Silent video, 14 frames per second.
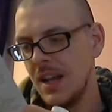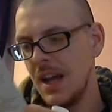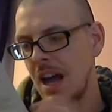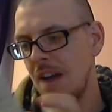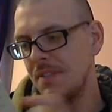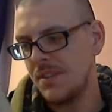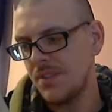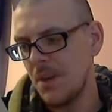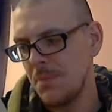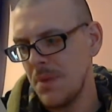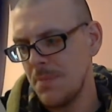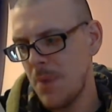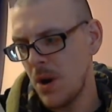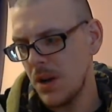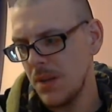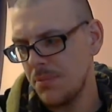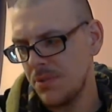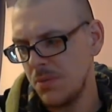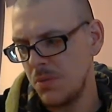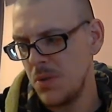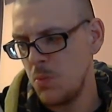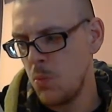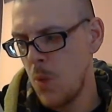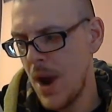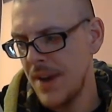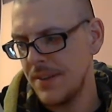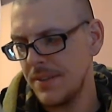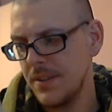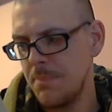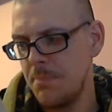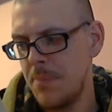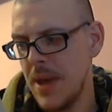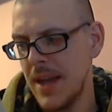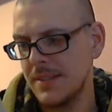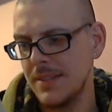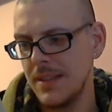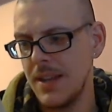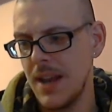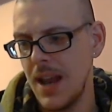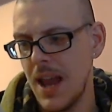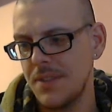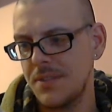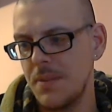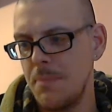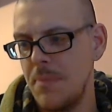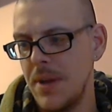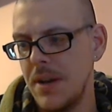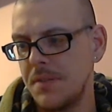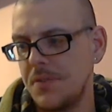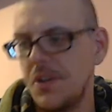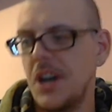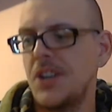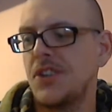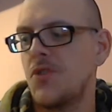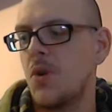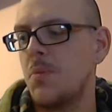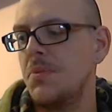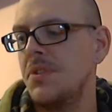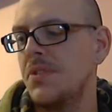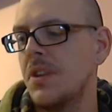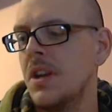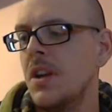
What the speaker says: After the zombie apocalypse, we went and picked the last bit of fresh strawberries